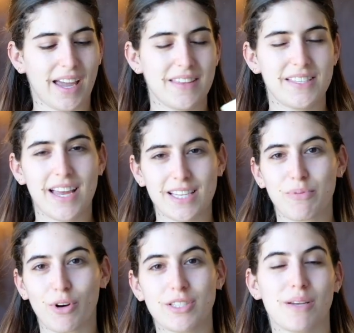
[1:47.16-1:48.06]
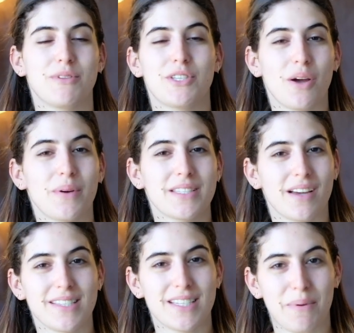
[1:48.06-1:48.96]
Okay, this next product I'm so
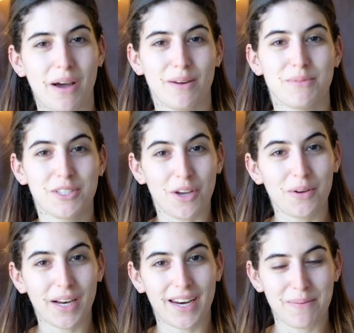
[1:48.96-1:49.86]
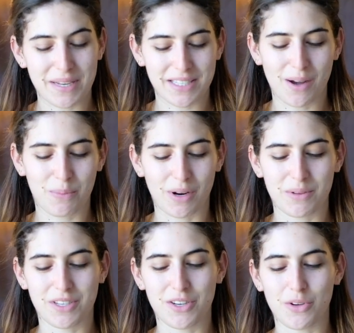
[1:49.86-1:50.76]
excited about, and I'm so glad I picked it up when I
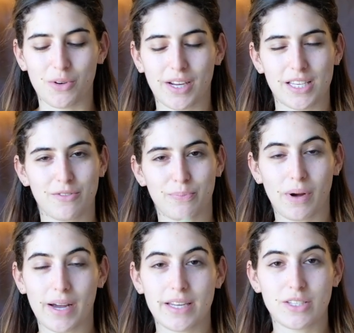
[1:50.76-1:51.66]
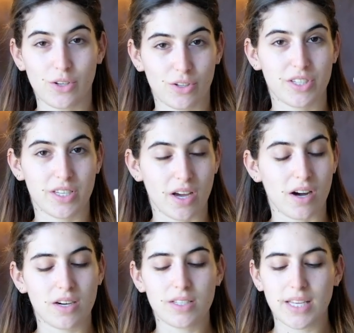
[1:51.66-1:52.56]
was in New York. It's by Dr.
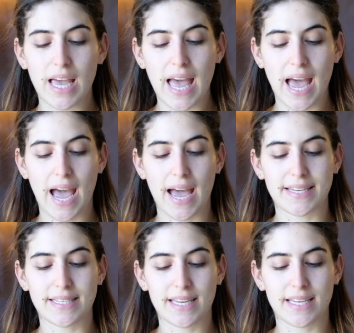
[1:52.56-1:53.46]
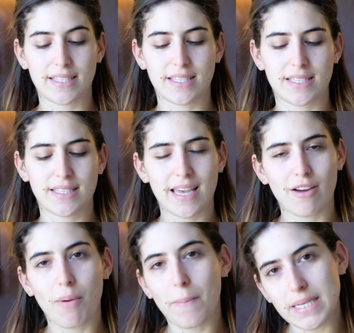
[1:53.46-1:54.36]
Yart, and it's the
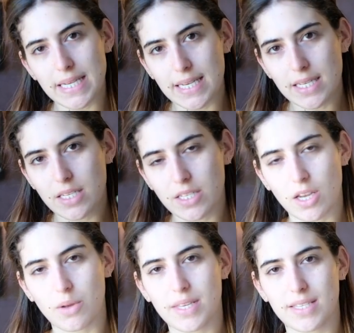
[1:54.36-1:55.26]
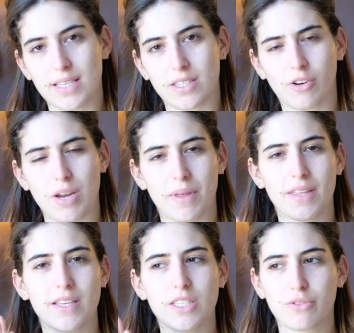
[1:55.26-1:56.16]
Ceramidin. So this is a cream. I
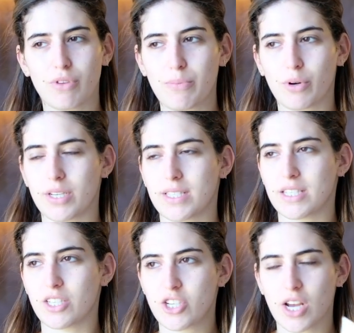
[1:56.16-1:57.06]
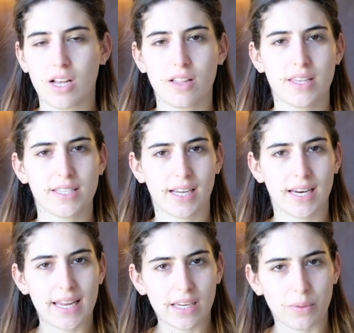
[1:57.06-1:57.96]
think there's three products. There's a gel, there's like a
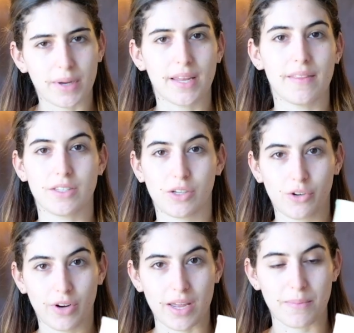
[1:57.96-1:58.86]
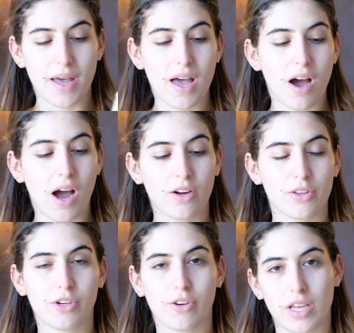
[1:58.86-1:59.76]
liquid, and there's a cream. I got
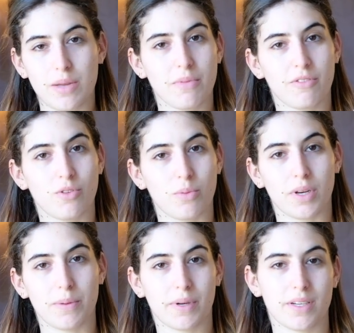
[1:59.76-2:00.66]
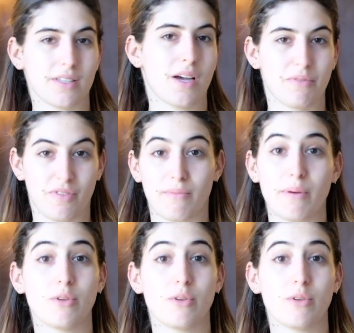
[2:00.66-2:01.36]
the cream formula because I prefer my